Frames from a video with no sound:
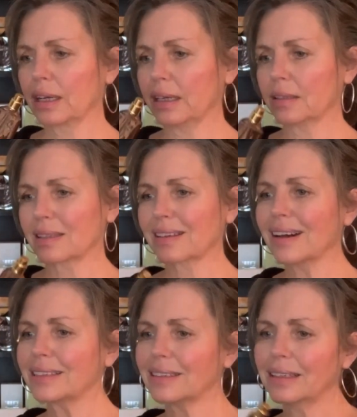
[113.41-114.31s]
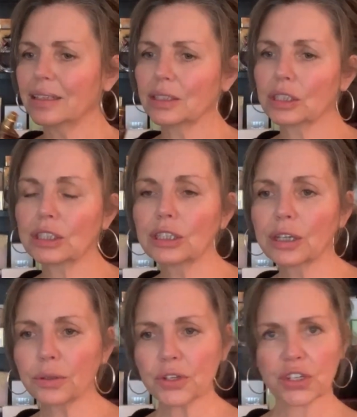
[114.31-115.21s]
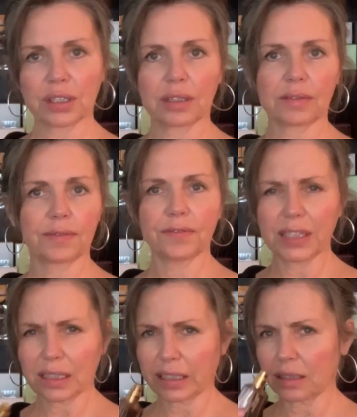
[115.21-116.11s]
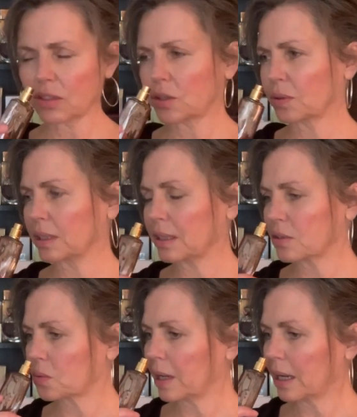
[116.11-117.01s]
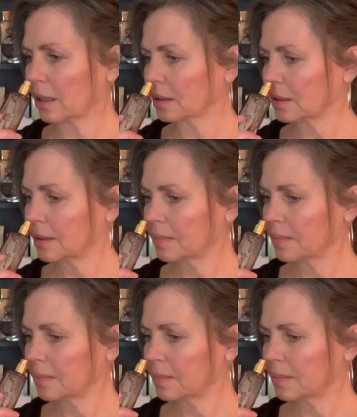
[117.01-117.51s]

It's got a lotion feeling to it as well.